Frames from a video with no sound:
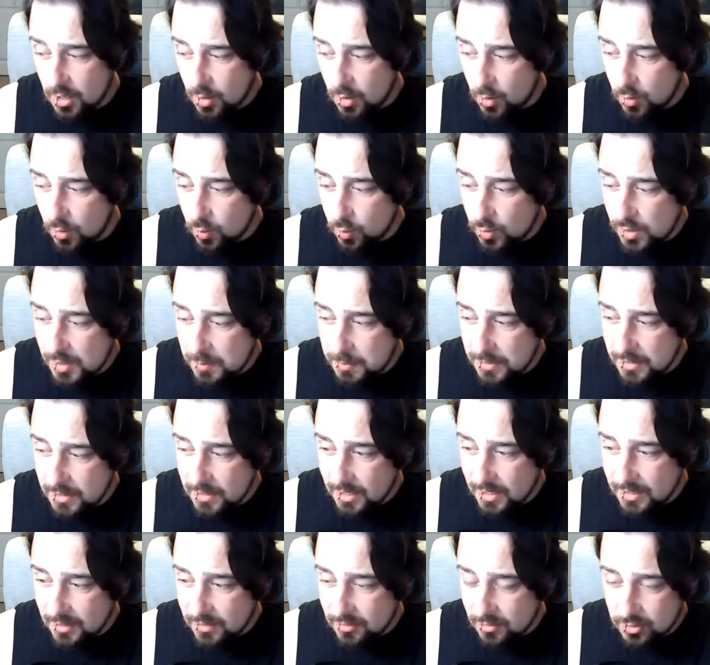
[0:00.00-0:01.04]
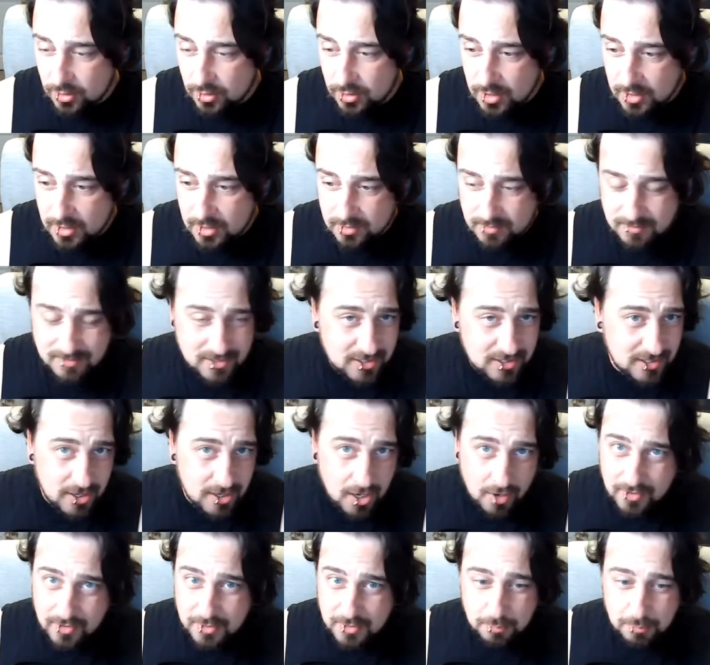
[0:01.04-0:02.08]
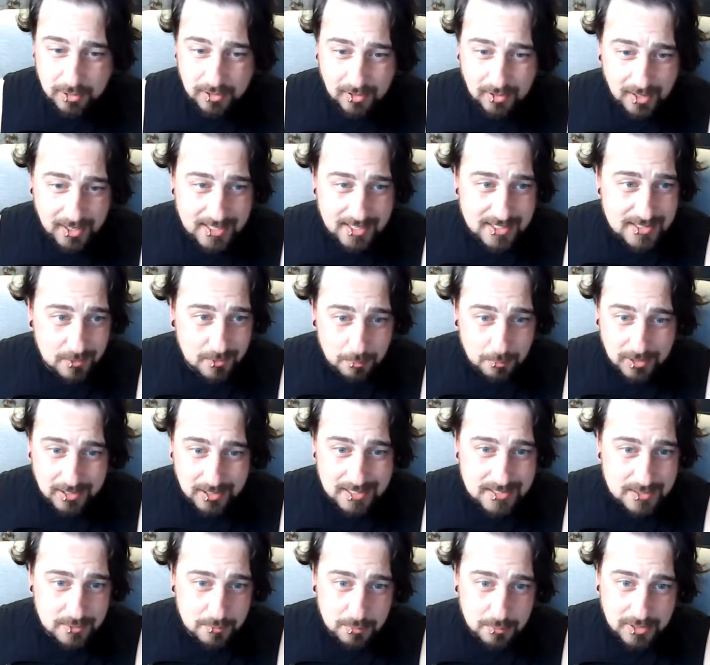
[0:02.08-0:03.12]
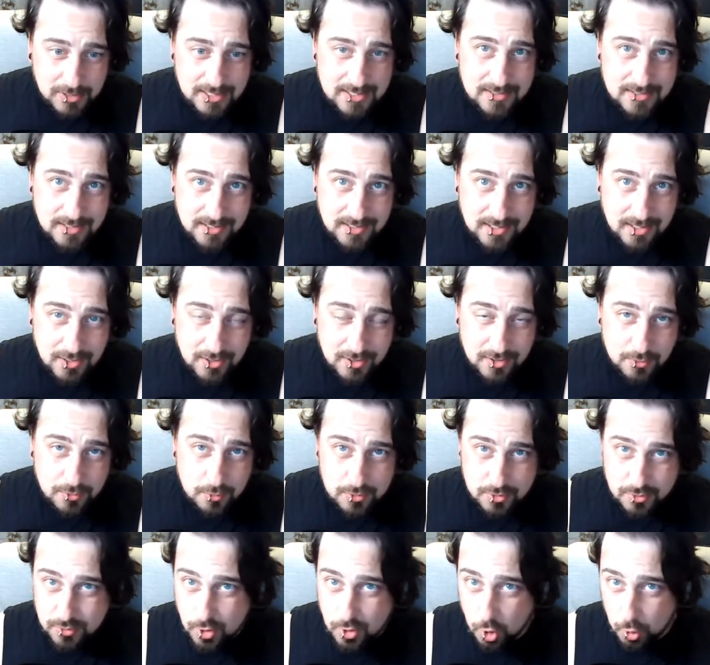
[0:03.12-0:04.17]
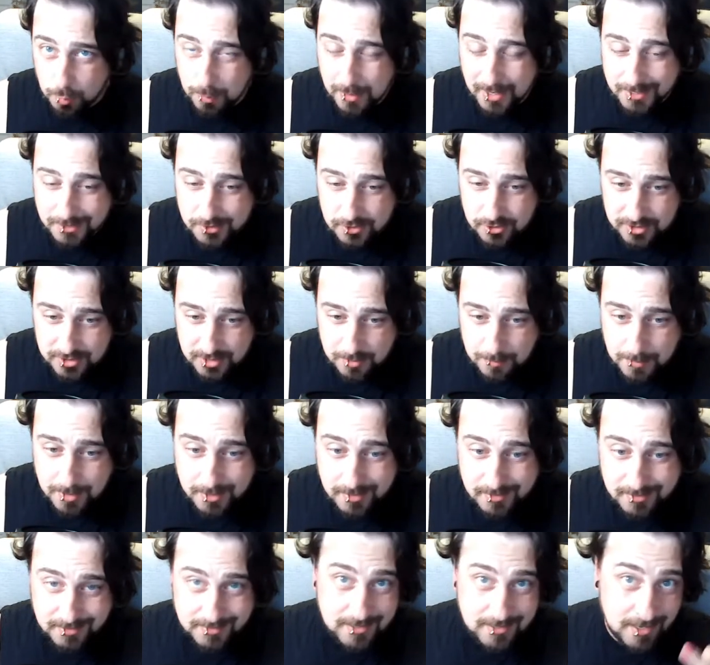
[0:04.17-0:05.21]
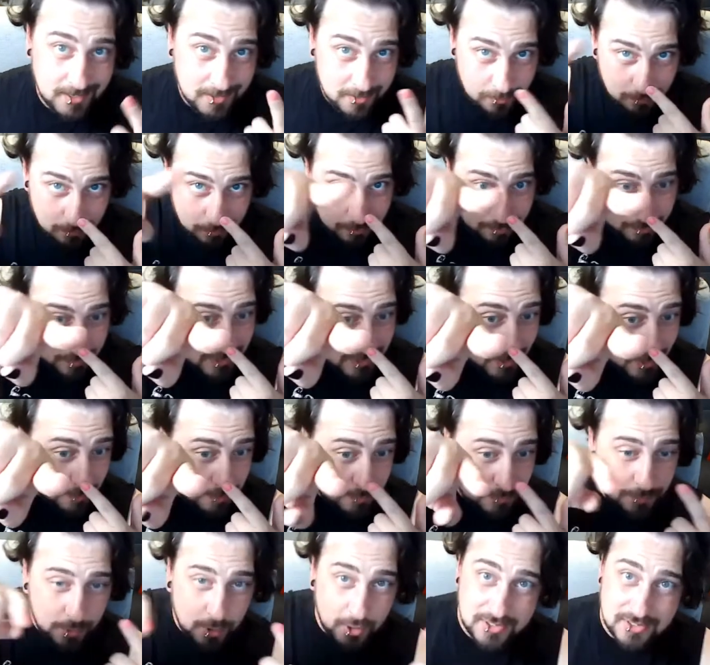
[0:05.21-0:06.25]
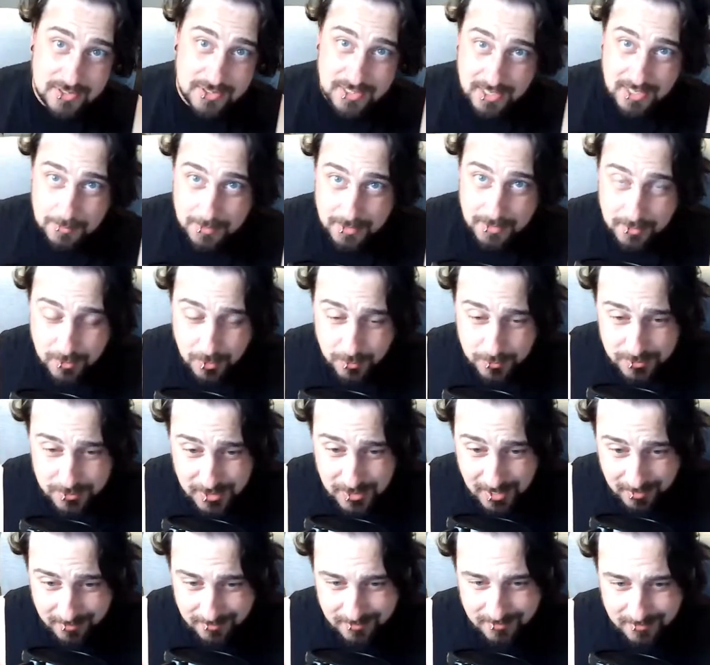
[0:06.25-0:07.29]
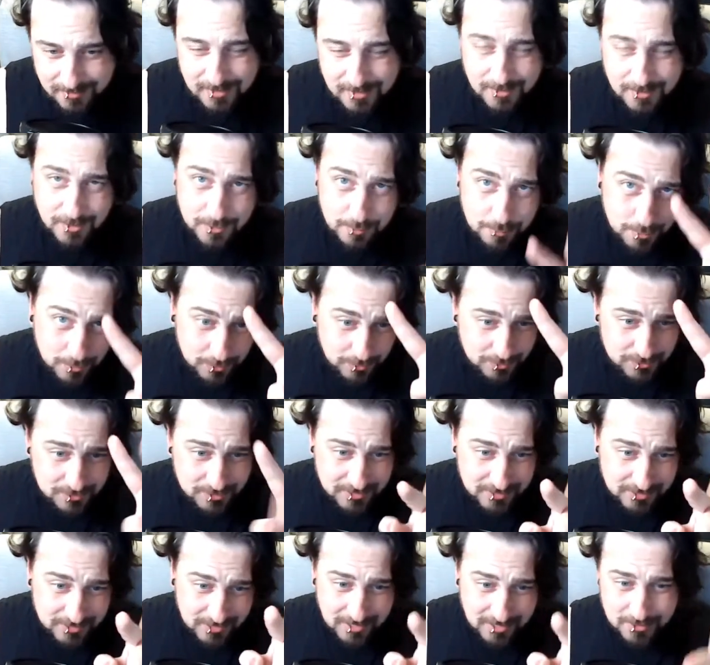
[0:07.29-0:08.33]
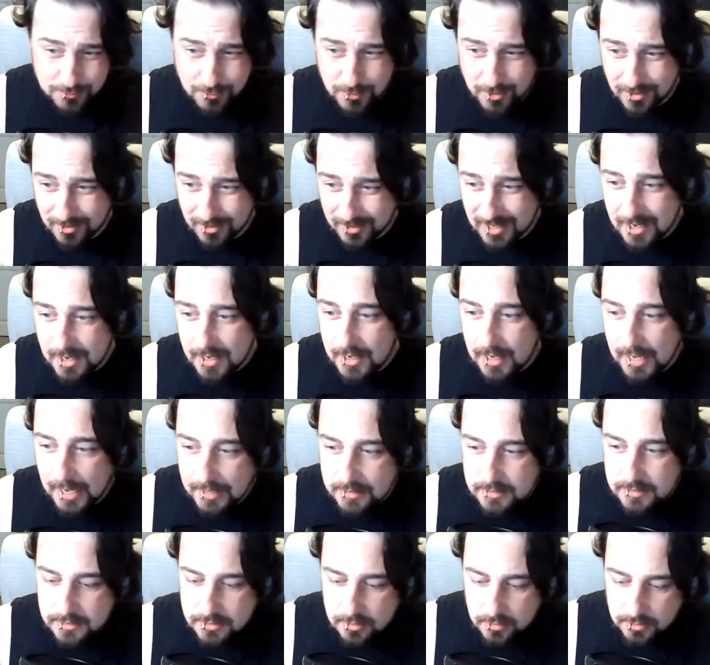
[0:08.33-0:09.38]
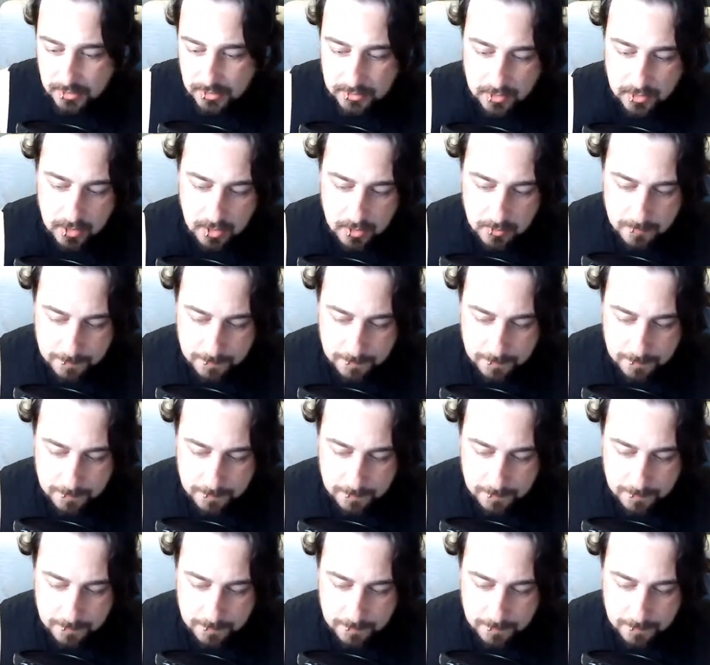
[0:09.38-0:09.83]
know, we'd be like covering planes and planes and planes of the earth, which is called Pangea back in the day. Bigger points to anybody who knows that. Anthropology, you guys rock. And so, like,